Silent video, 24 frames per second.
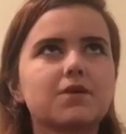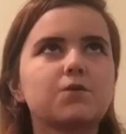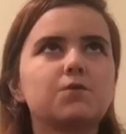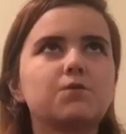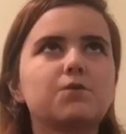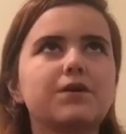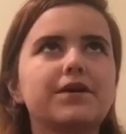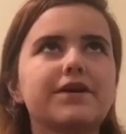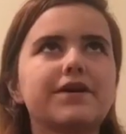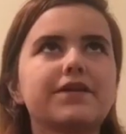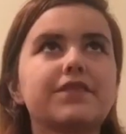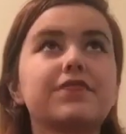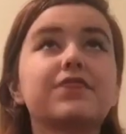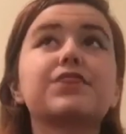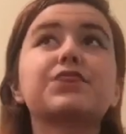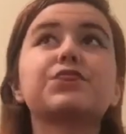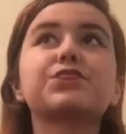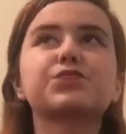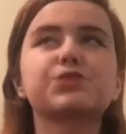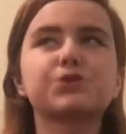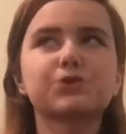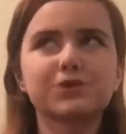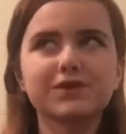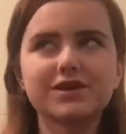with
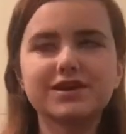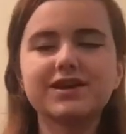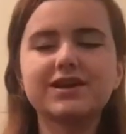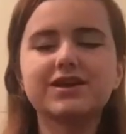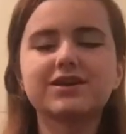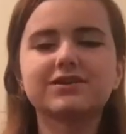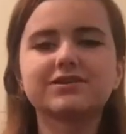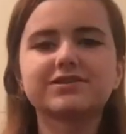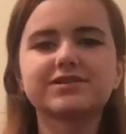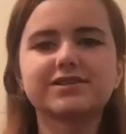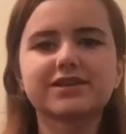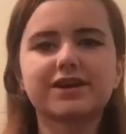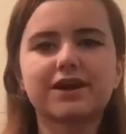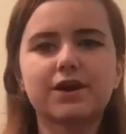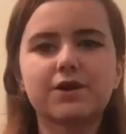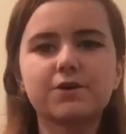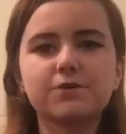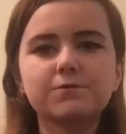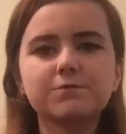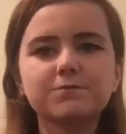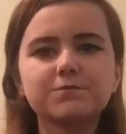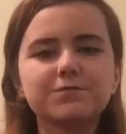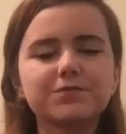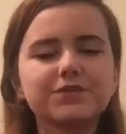3 years ago